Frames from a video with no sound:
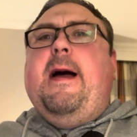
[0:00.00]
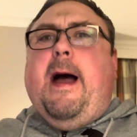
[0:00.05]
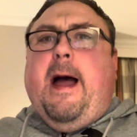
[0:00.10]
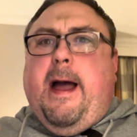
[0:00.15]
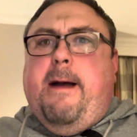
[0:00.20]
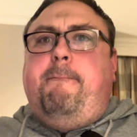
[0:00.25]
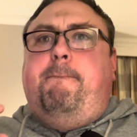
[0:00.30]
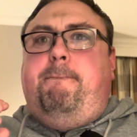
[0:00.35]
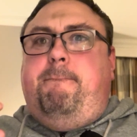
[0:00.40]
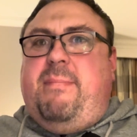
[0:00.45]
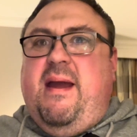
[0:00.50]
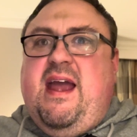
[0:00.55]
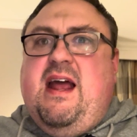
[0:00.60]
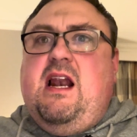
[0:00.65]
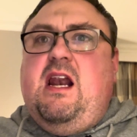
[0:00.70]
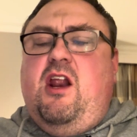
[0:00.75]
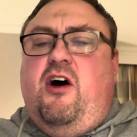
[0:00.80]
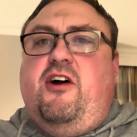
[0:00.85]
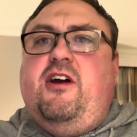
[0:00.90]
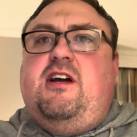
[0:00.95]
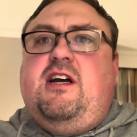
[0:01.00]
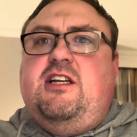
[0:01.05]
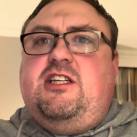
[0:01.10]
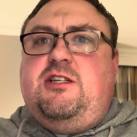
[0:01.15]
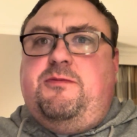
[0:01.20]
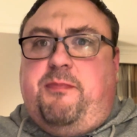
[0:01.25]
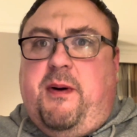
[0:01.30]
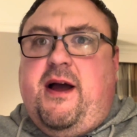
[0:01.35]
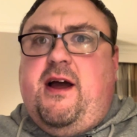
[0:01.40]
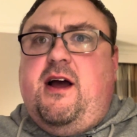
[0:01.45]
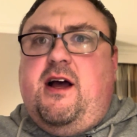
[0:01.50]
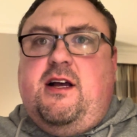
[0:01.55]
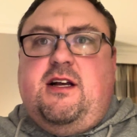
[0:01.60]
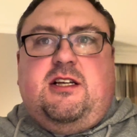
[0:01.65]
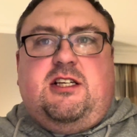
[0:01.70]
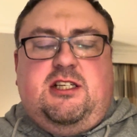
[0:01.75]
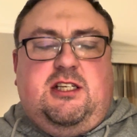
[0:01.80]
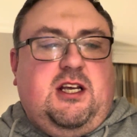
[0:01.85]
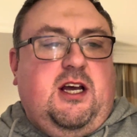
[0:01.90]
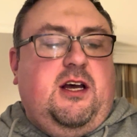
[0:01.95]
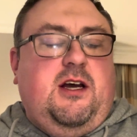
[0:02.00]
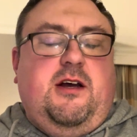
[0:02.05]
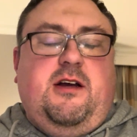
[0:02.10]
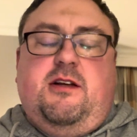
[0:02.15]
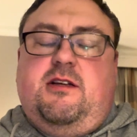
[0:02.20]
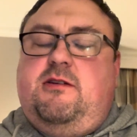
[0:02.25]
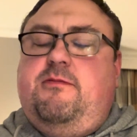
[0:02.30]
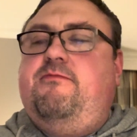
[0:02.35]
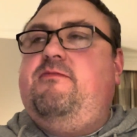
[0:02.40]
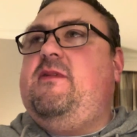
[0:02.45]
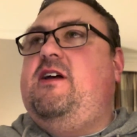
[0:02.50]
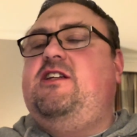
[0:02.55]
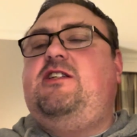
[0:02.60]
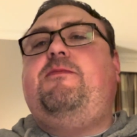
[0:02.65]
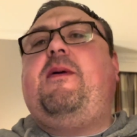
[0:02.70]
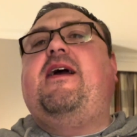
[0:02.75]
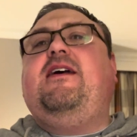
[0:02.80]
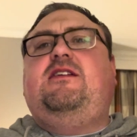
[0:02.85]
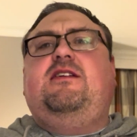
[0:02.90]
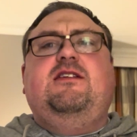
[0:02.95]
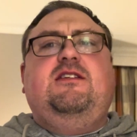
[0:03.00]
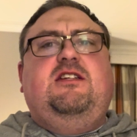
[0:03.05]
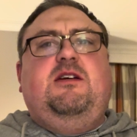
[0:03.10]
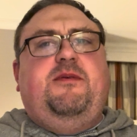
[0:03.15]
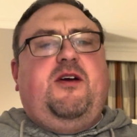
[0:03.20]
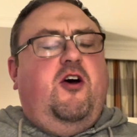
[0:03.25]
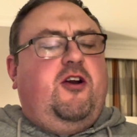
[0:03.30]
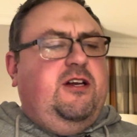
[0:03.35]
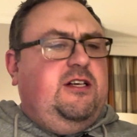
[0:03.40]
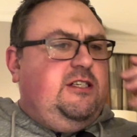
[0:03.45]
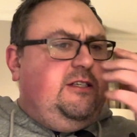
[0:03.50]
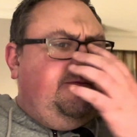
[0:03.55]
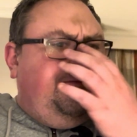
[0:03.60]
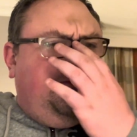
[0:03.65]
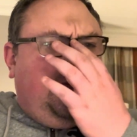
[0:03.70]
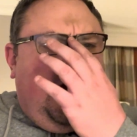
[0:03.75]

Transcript: A bit like a Spaten, to be honest.